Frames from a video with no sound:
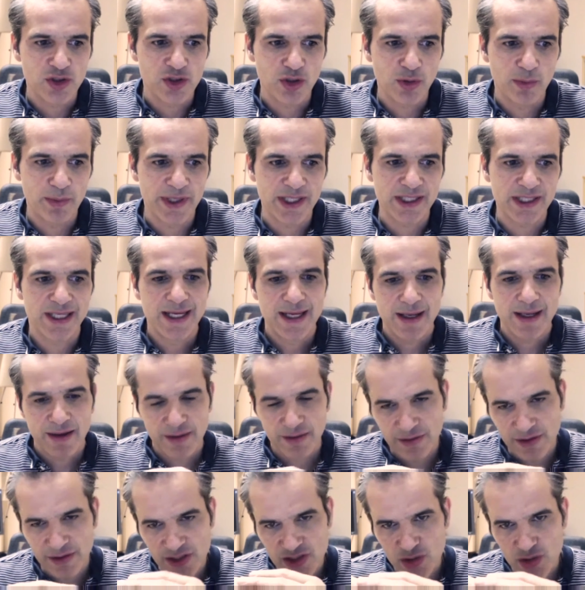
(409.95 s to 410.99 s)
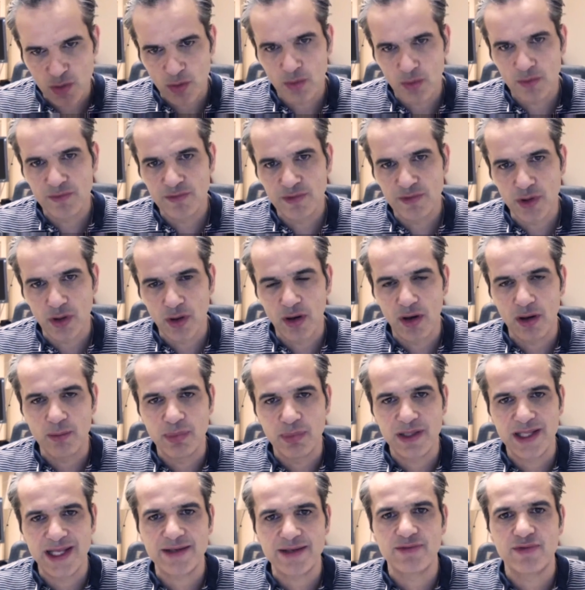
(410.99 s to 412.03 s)
But this overall
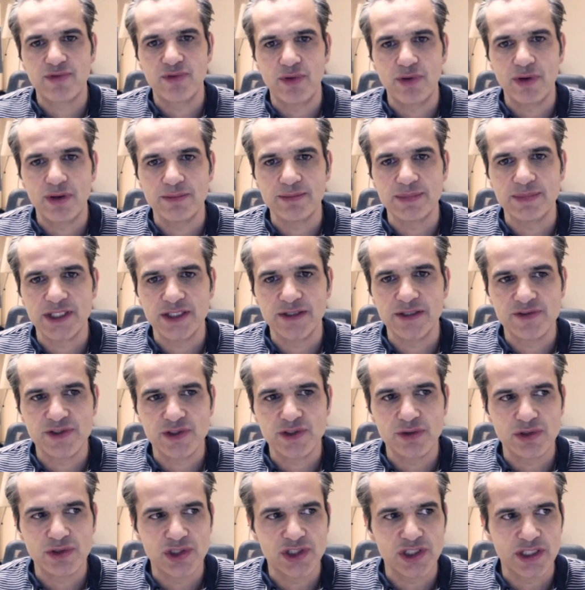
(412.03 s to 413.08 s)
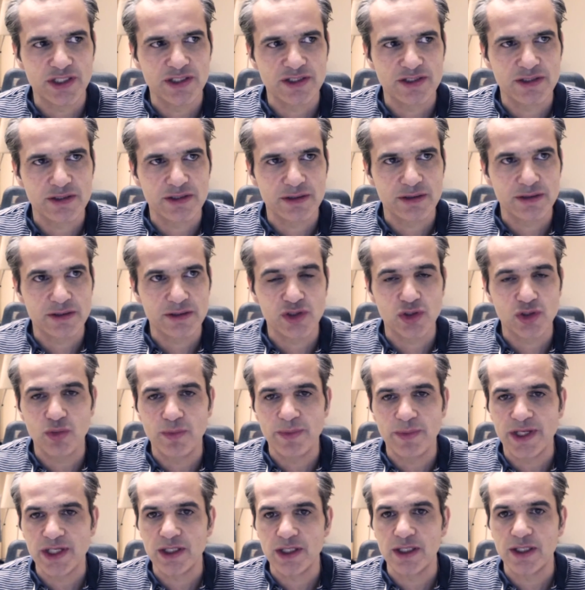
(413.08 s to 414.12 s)
platform gives you just so
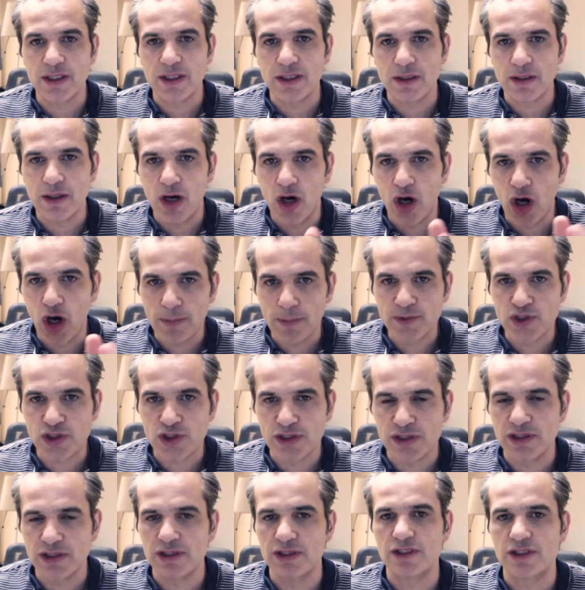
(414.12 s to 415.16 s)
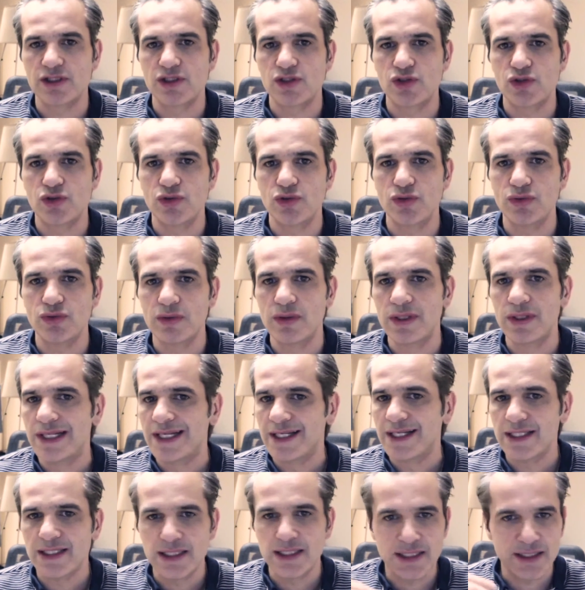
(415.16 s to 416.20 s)
many options to
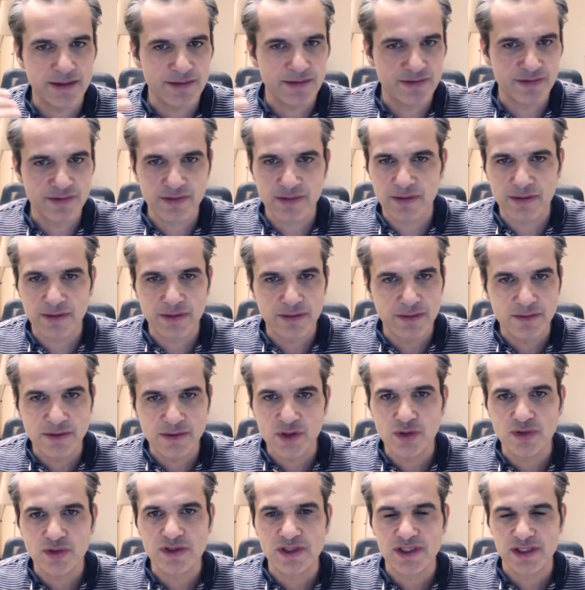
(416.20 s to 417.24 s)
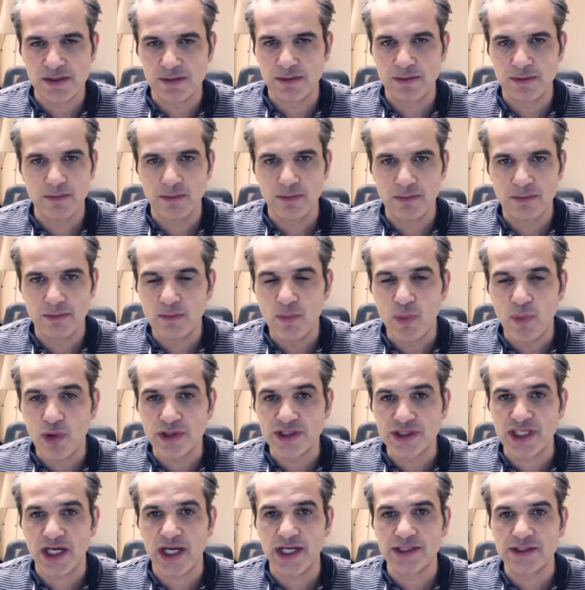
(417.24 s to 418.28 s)
even use more
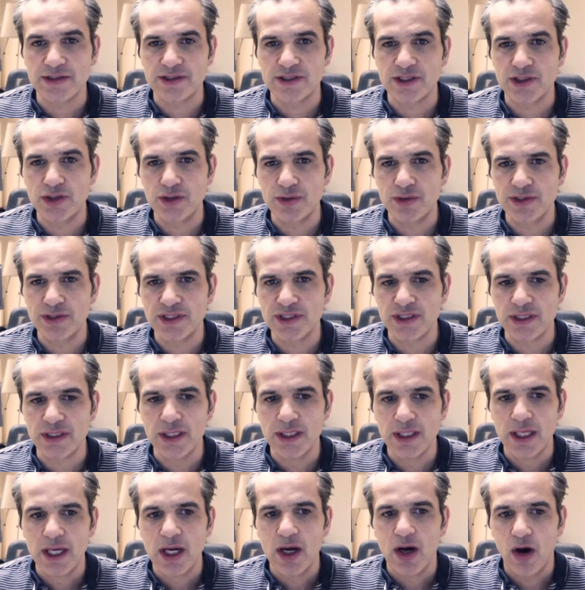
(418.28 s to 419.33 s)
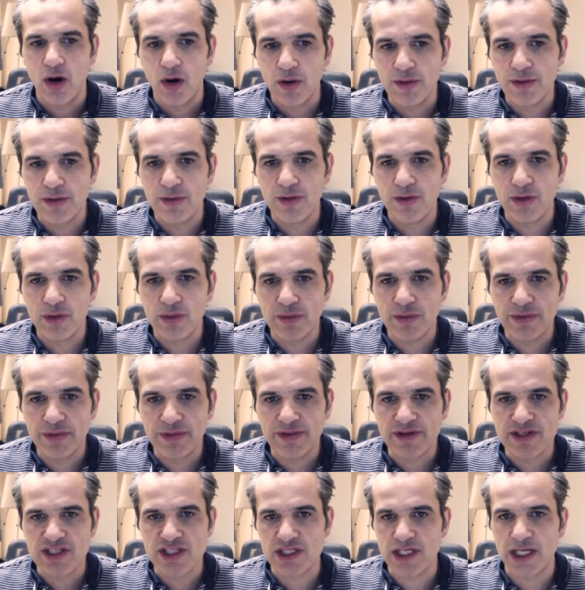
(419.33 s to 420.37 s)
tighter security, although
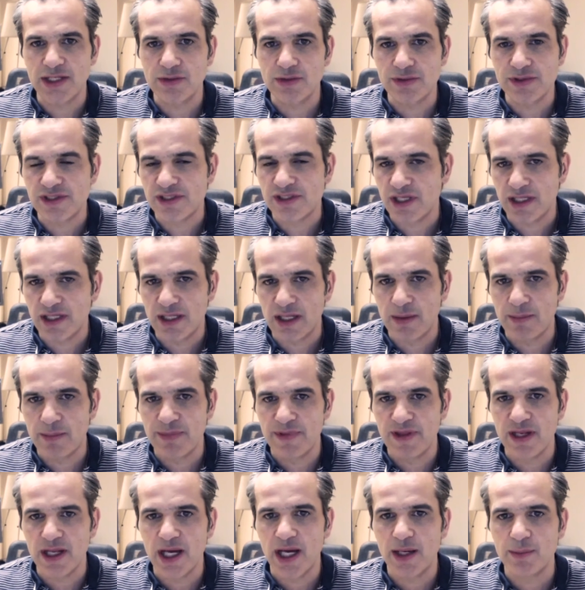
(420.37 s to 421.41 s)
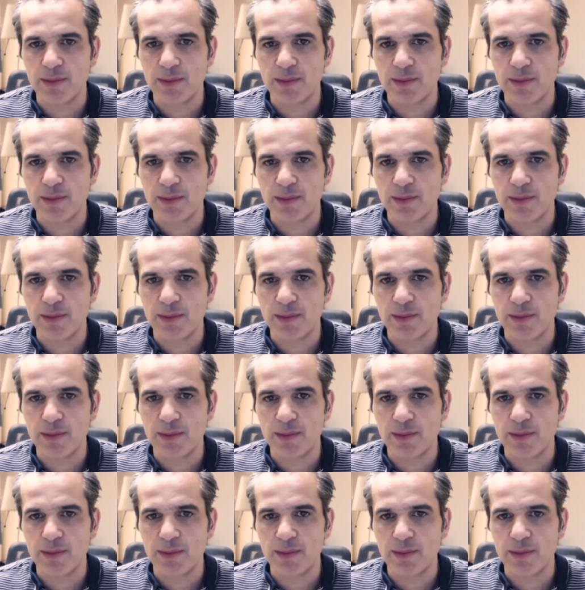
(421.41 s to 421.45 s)
the standard setup that I